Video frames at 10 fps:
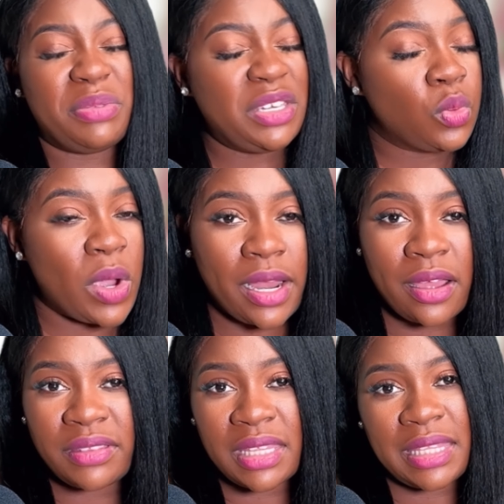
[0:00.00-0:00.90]
Beware
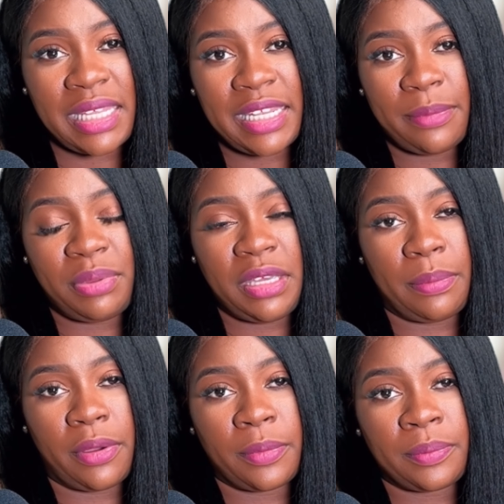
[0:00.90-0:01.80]
of the thin lip
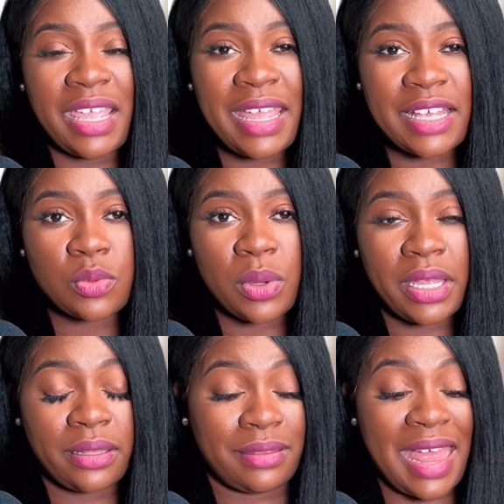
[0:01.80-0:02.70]
people. And guess
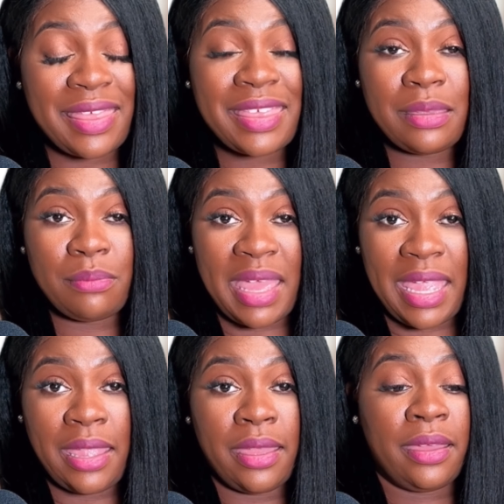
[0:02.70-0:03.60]
what? That thing
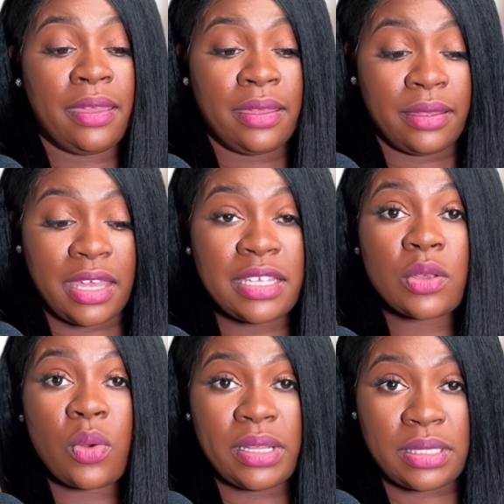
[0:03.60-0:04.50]
may
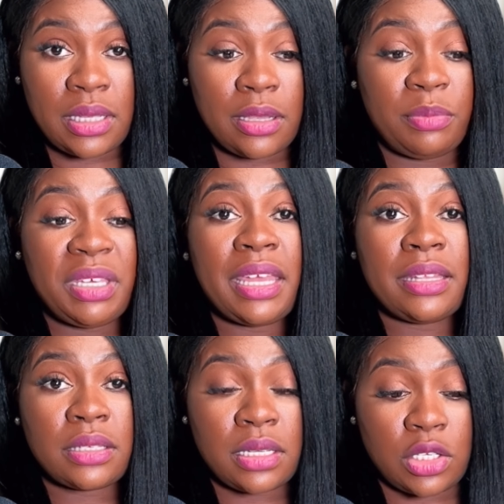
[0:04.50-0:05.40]
it's going to
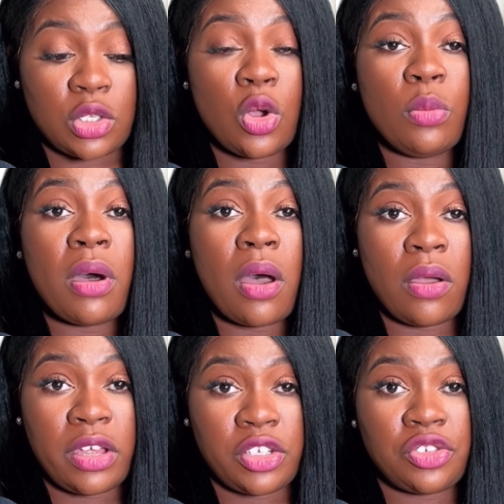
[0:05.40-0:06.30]
begin to
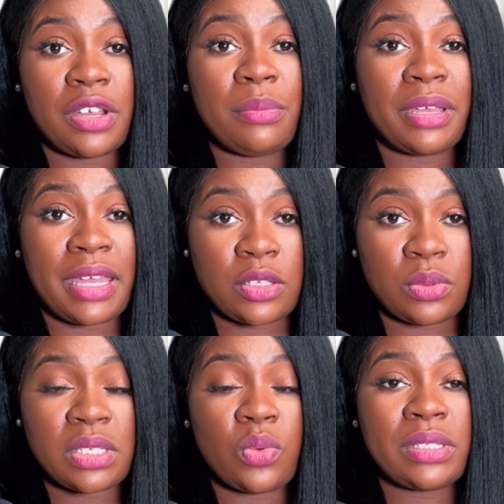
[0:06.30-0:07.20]
snowball and trend. But guess
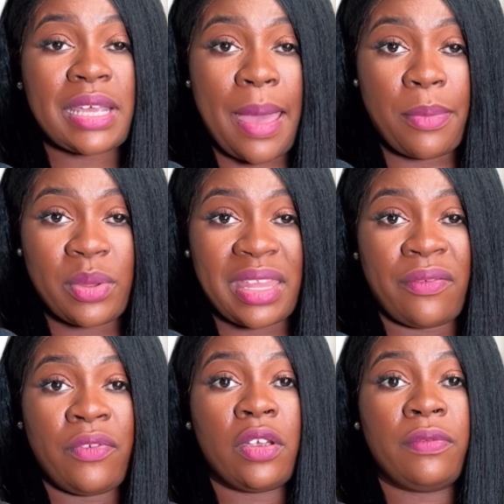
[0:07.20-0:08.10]
what's going to happen with
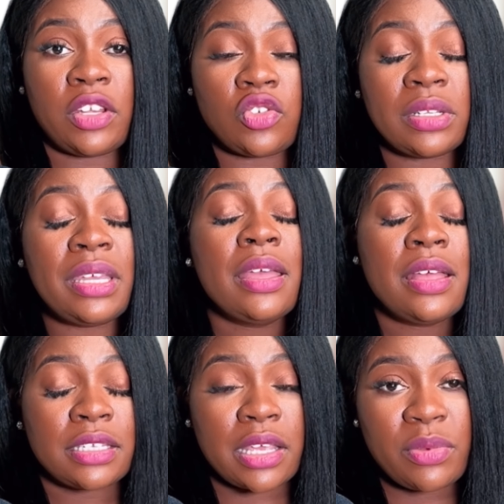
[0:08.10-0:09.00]
that fear eventually?
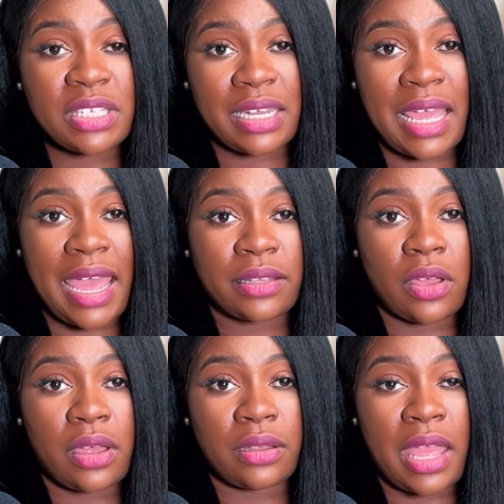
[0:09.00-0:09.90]
Someone's going to act
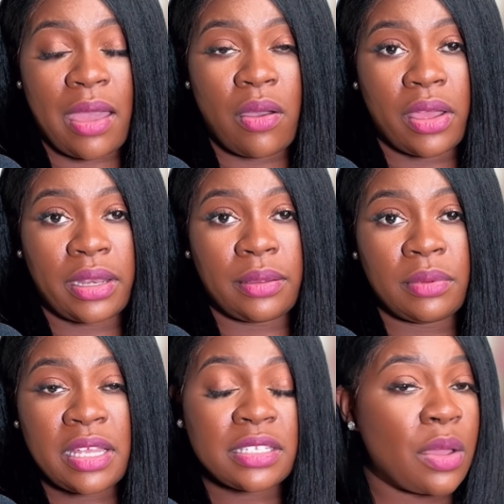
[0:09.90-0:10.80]
on, out on it.
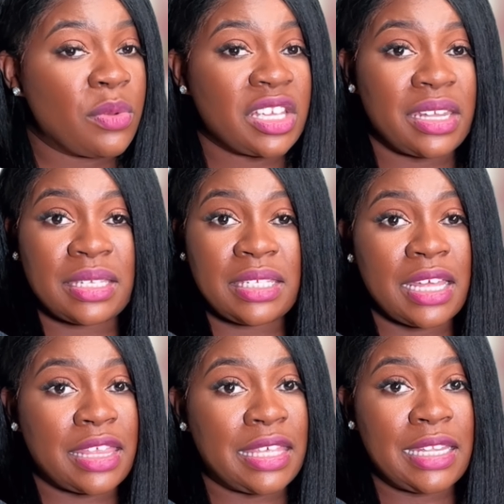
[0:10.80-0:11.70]
Someone's going to see
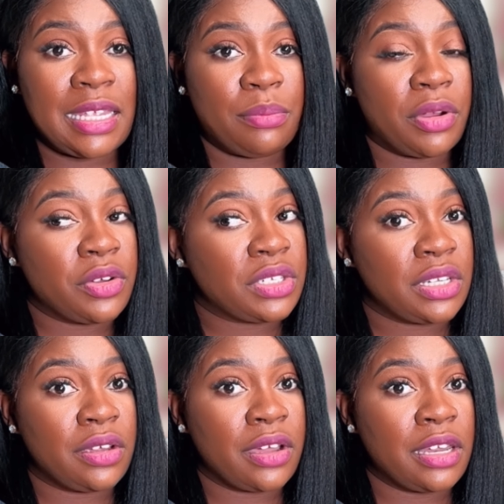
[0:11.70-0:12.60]
a thin lipped
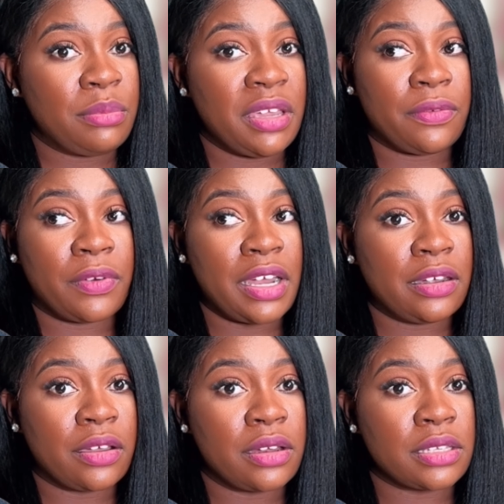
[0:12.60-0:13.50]
person. They're going to be afraid
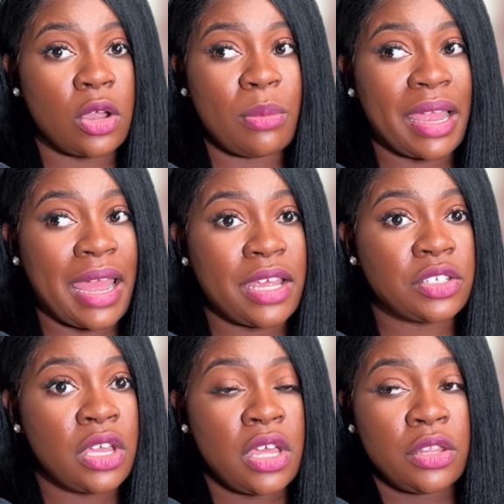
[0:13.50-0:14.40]
and they're going to say, oh my
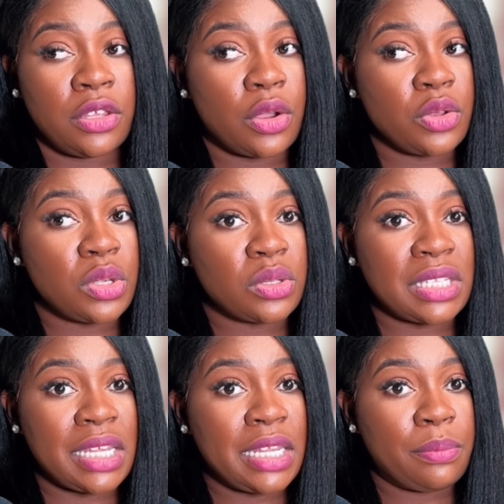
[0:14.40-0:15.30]
gosh, there goes those
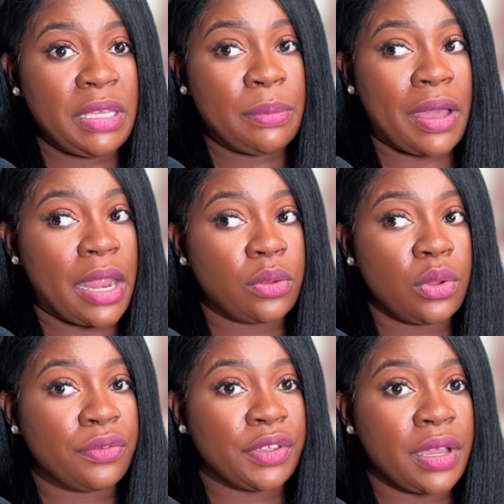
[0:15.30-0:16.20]
thin lipped people. I don't
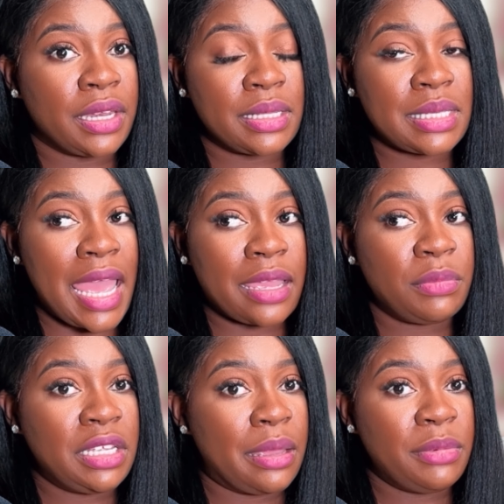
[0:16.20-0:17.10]
know if they're going to attack
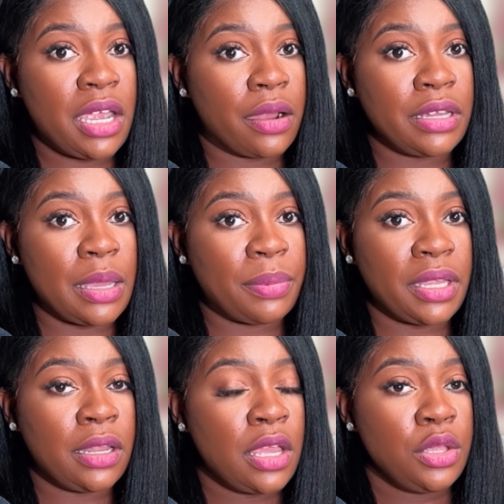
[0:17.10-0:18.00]
me. Let me hurry up
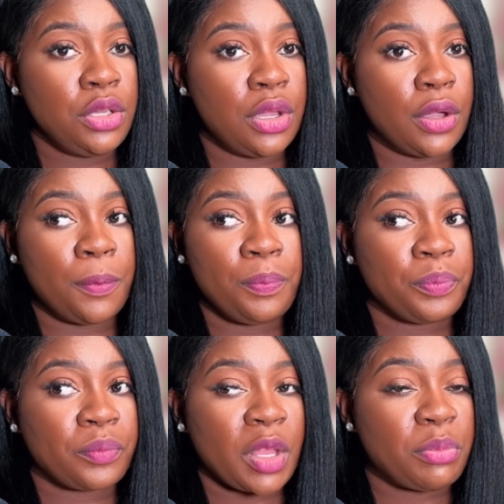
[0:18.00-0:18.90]
and, you know,
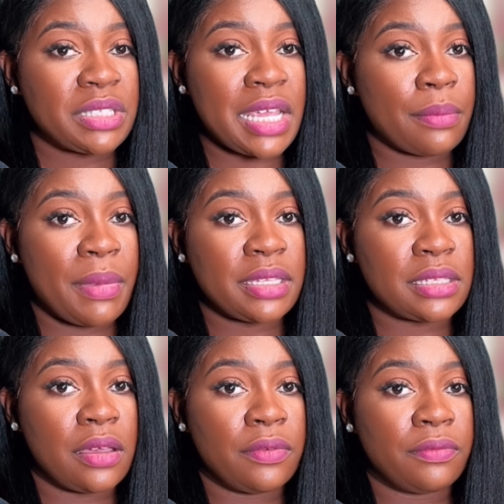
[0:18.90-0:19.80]
protect
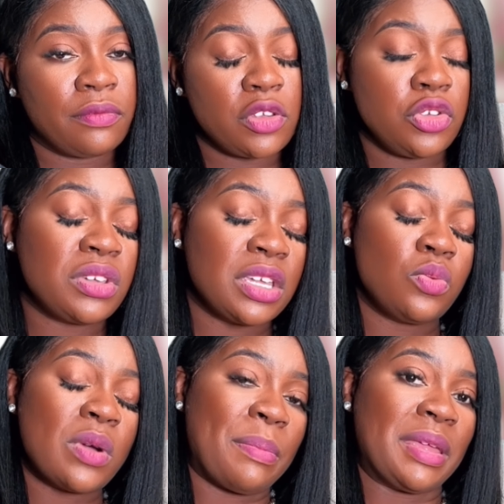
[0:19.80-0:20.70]
myself. You
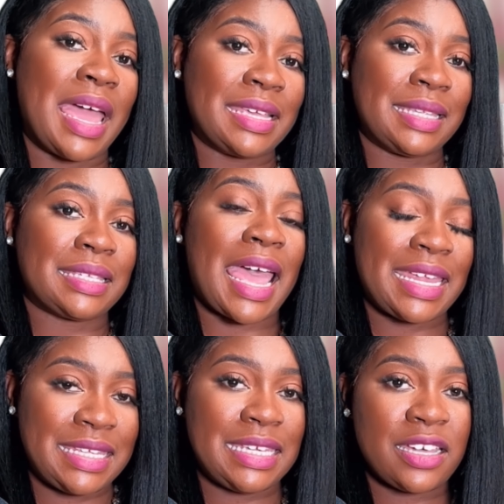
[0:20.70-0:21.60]
can weaponize this
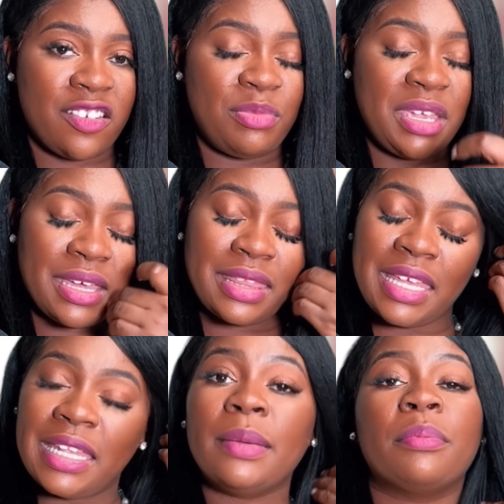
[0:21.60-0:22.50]
idea of being a
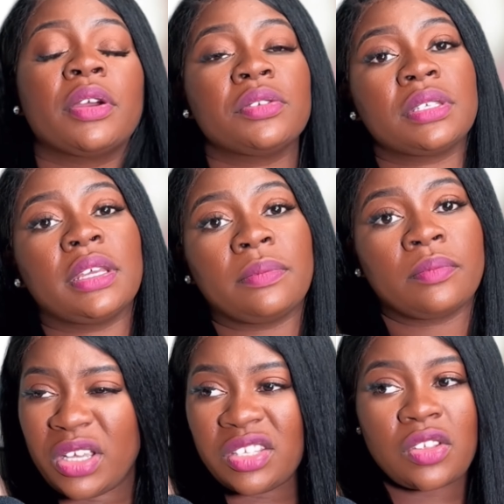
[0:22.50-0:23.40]
thin lipped person.
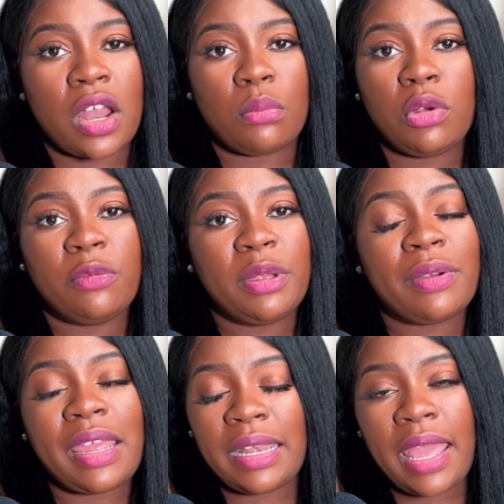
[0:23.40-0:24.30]
We could start a
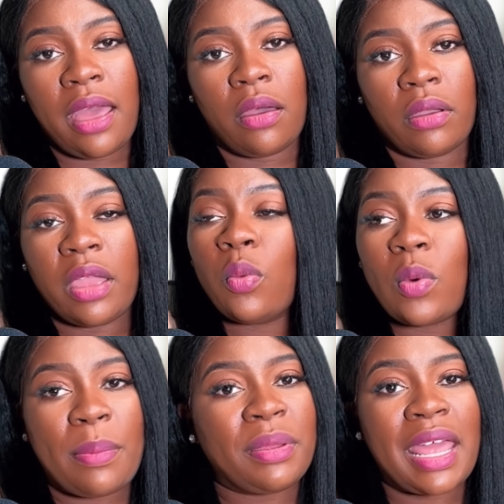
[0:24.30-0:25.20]
movement right now and
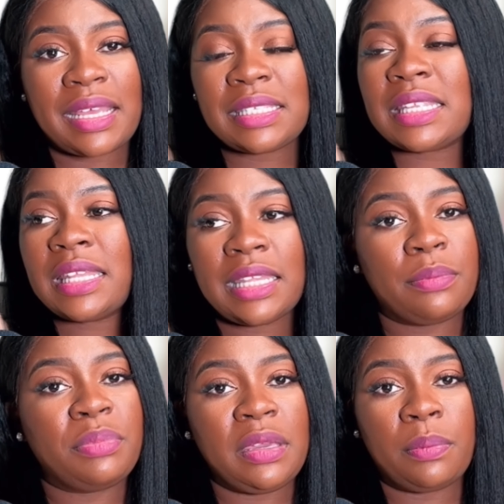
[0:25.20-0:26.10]
weaponize thin
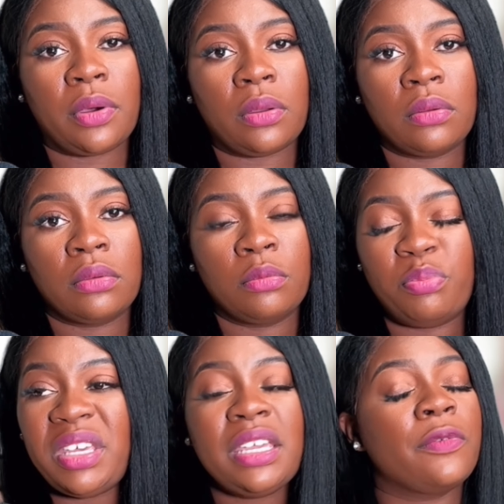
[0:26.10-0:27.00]
lipped people.
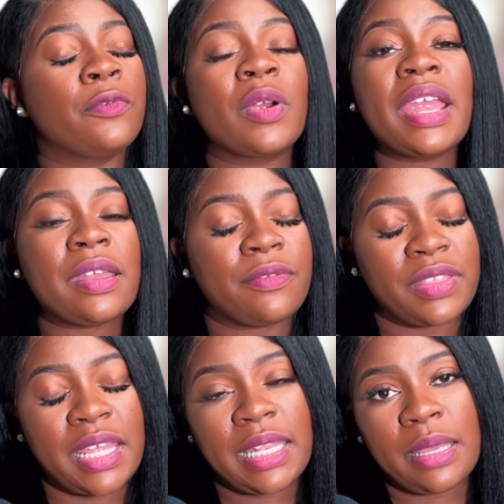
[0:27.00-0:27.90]
Be afraid of
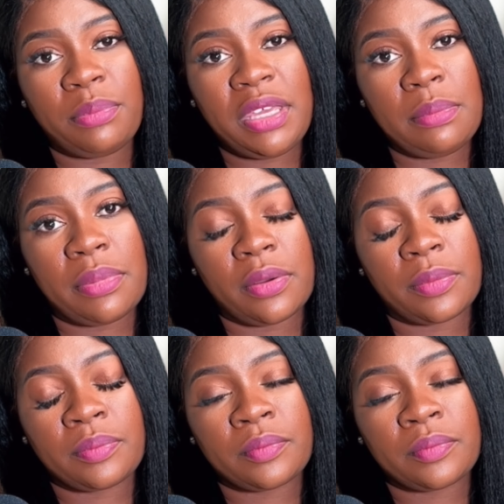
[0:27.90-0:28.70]
thin lipped people.